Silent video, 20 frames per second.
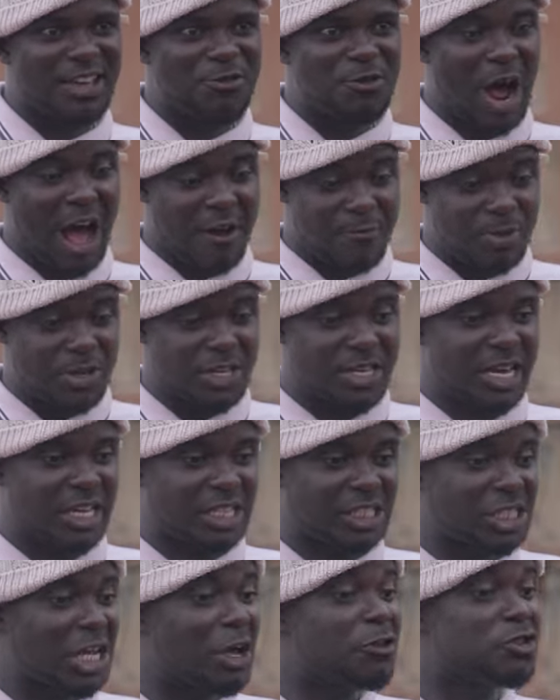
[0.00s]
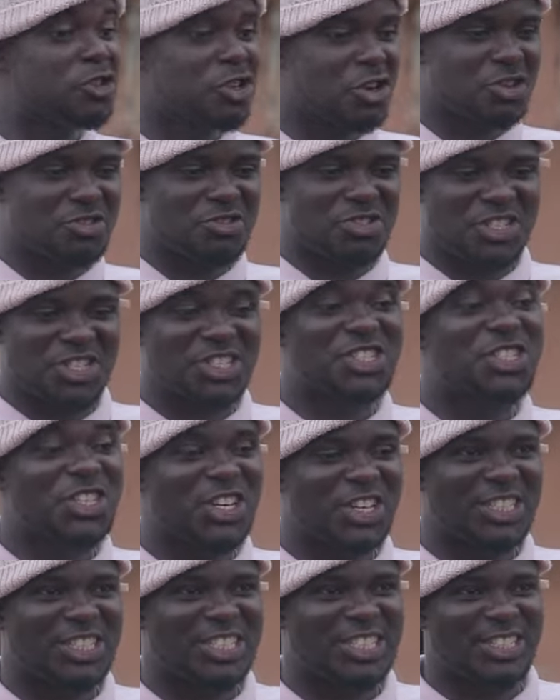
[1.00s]
If you are be gay, sir, you don't reach, you
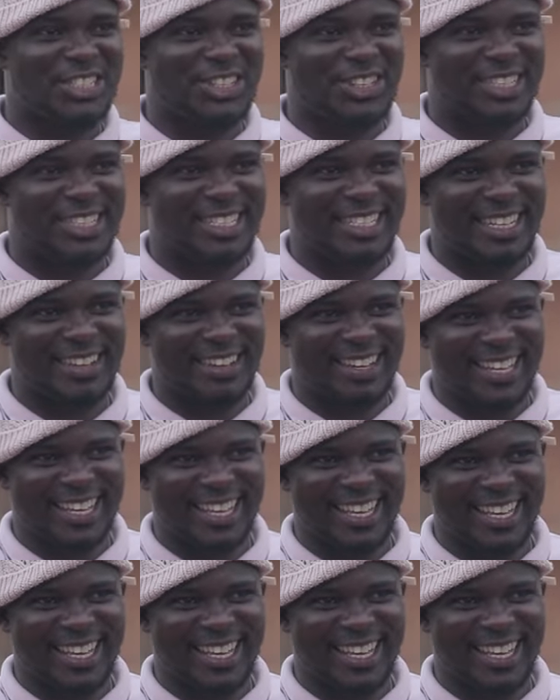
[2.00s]
know they see yourself.